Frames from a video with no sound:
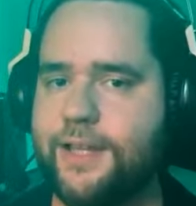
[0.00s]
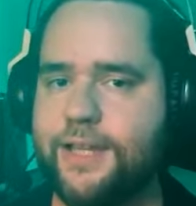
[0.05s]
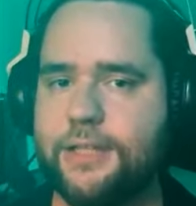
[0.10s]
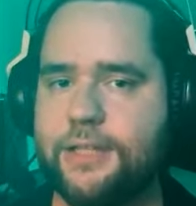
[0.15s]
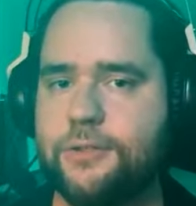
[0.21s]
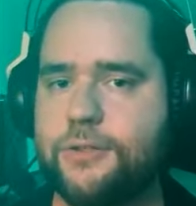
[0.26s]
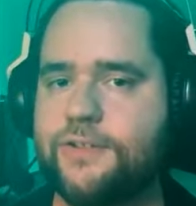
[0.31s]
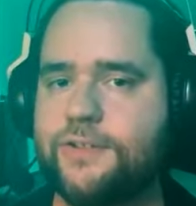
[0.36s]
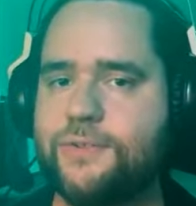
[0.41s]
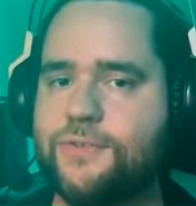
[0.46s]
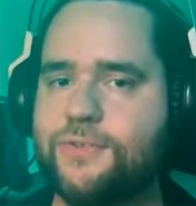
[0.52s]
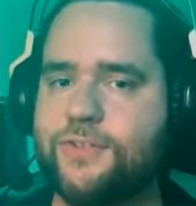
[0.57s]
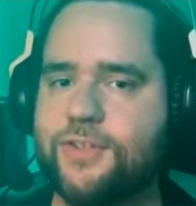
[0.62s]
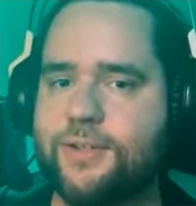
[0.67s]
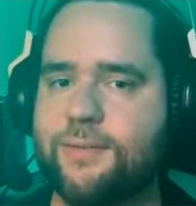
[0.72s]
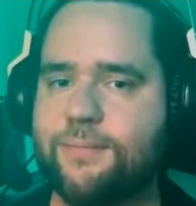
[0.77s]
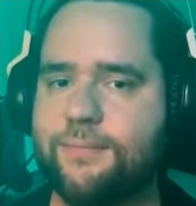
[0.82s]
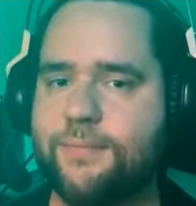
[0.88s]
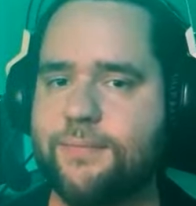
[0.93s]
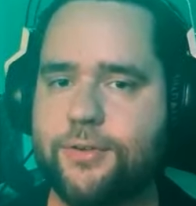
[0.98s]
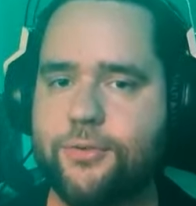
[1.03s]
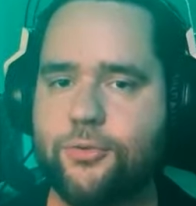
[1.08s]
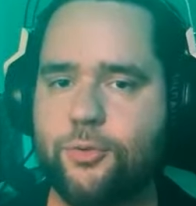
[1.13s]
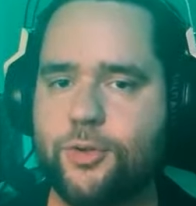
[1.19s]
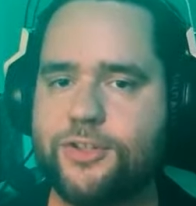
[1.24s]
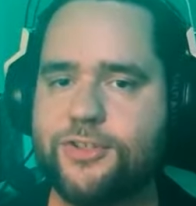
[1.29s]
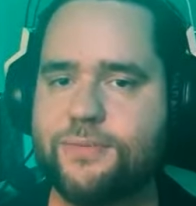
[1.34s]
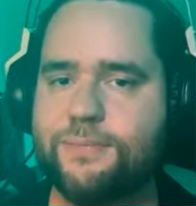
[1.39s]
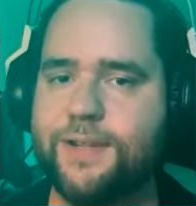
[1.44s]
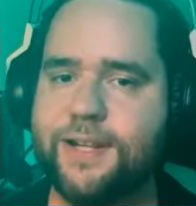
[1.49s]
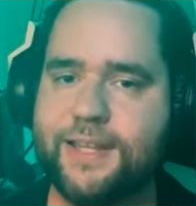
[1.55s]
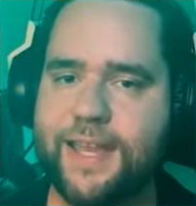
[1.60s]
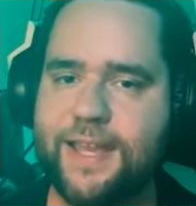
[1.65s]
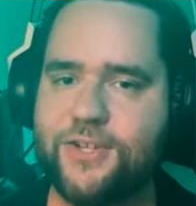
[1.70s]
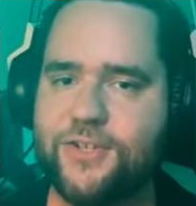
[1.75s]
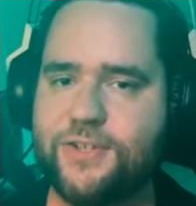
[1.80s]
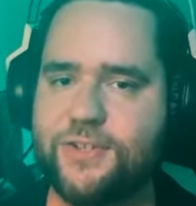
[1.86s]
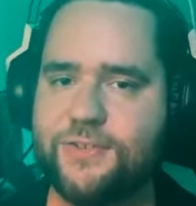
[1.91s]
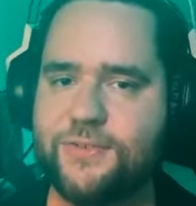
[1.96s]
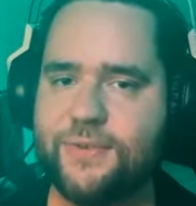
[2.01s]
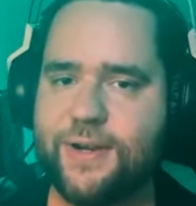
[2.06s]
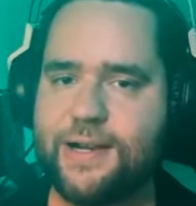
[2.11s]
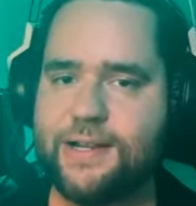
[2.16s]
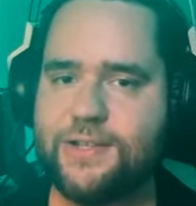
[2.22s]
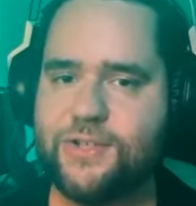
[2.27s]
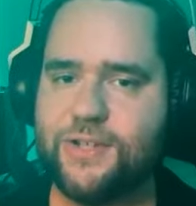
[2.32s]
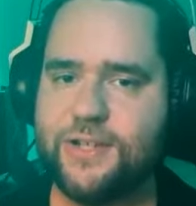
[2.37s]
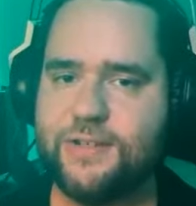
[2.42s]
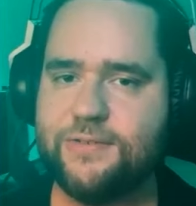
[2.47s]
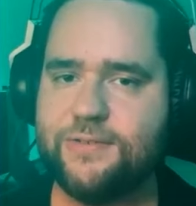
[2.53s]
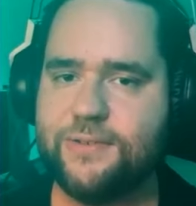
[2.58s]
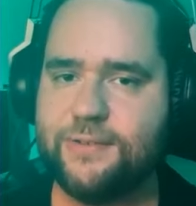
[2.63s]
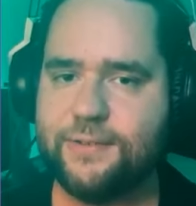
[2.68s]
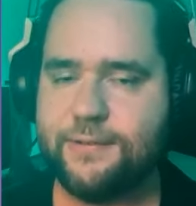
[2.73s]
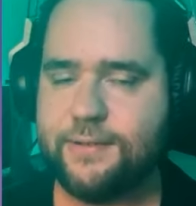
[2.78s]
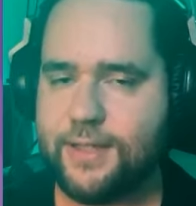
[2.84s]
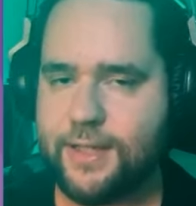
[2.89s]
introduce some risk mitigation strategies